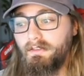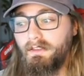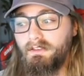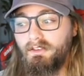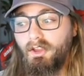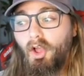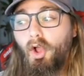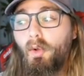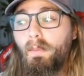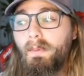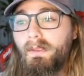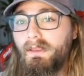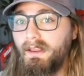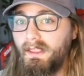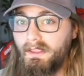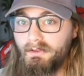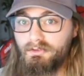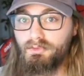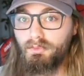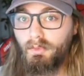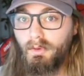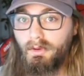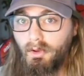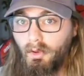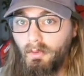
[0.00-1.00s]
that Tobey and
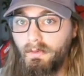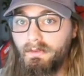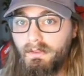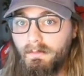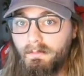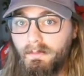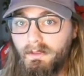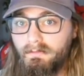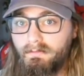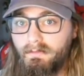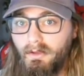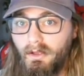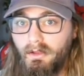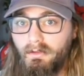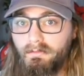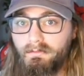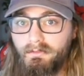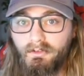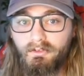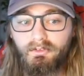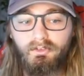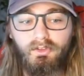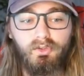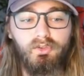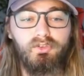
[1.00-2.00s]
Andrew are going to be involved. There's
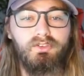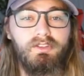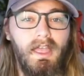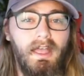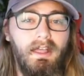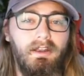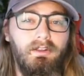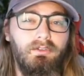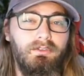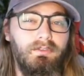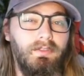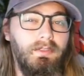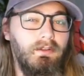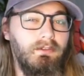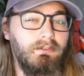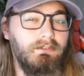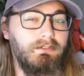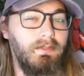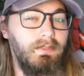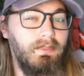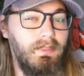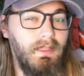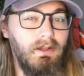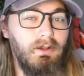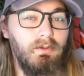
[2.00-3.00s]
two shadows, there's
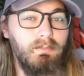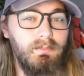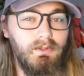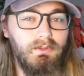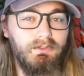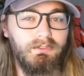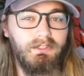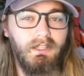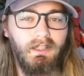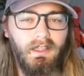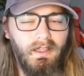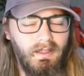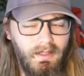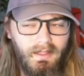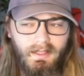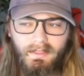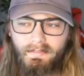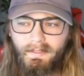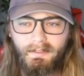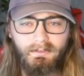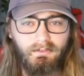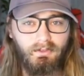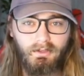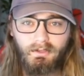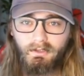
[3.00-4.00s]
their music.
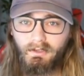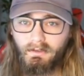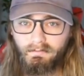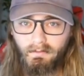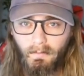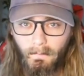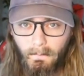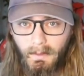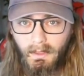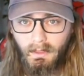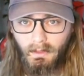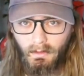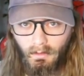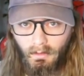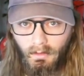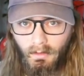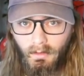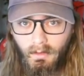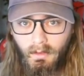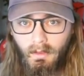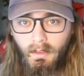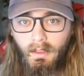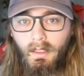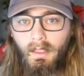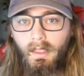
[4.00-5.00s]
That's good enough for me.
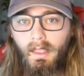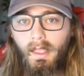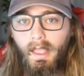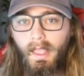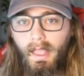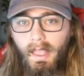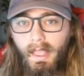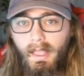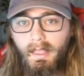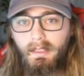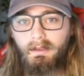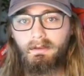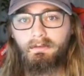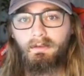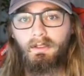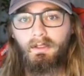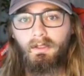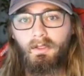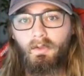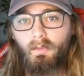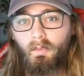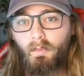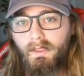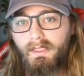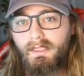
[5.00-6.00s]
And
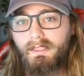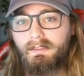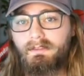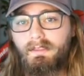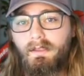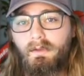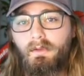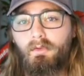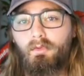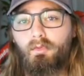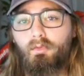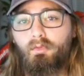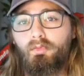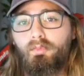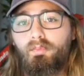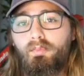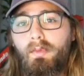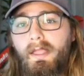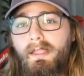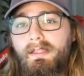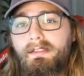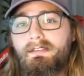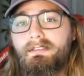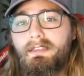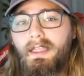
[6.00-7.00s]
we get to
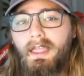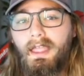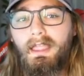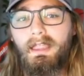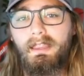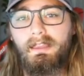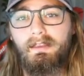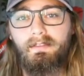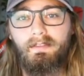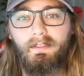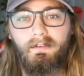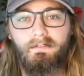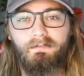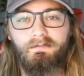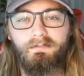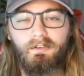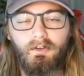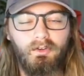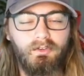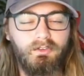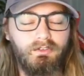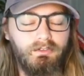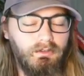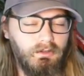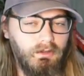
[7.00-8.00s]
maintain the
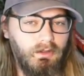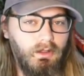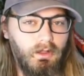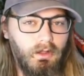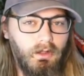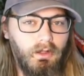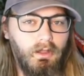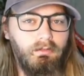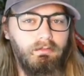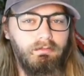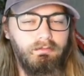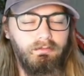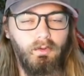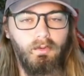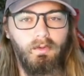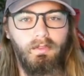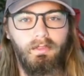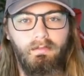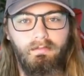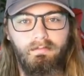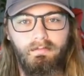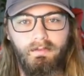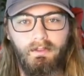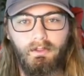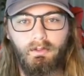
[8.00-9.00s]
first look for the
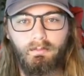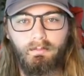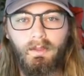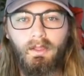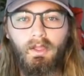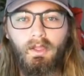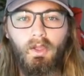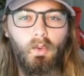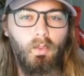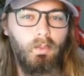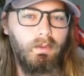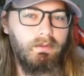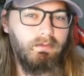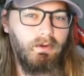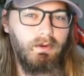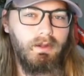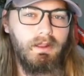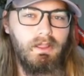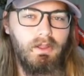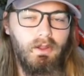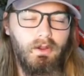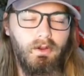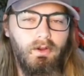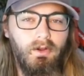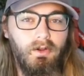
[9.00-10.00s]
film. We've already
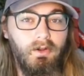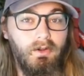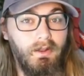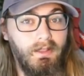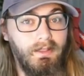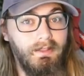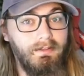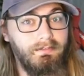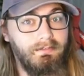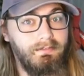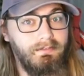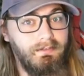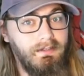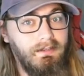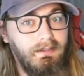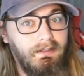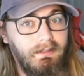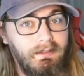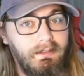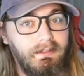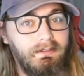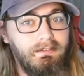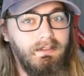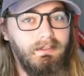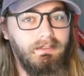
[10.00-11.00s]
heard and seen
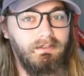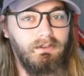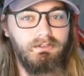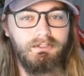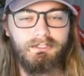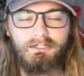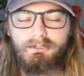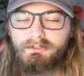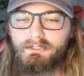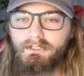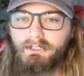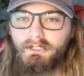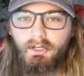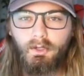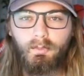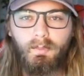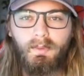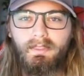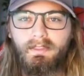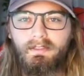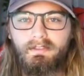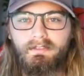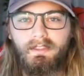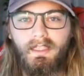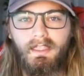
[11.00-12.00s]
leaks that their suits are going to be the
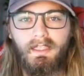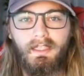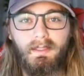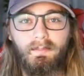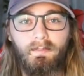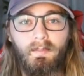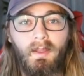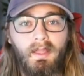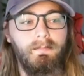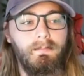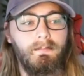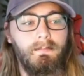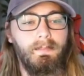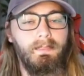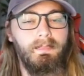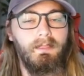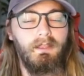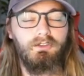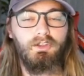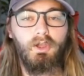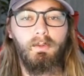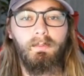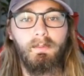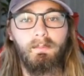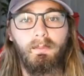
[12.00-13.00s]
same, that
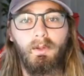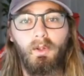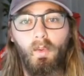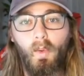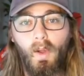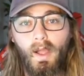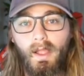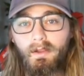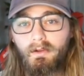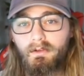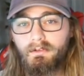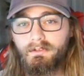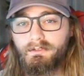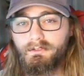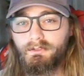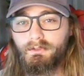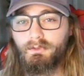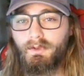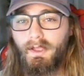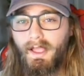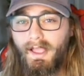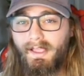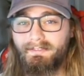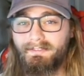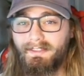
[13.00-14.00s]
Tobey Maguire's suit
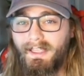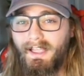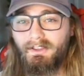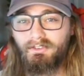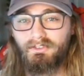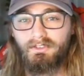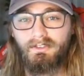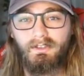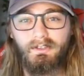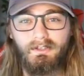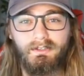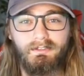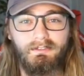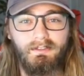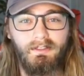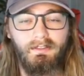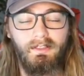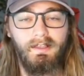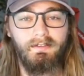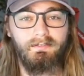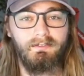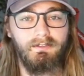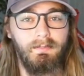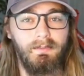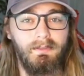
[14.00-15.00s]
is actually going to still have
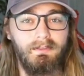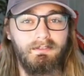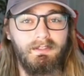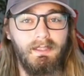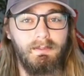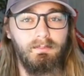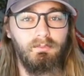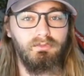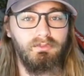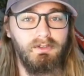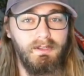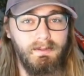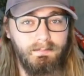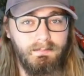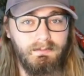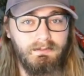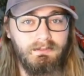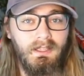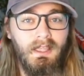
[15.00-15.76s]
some of the same rips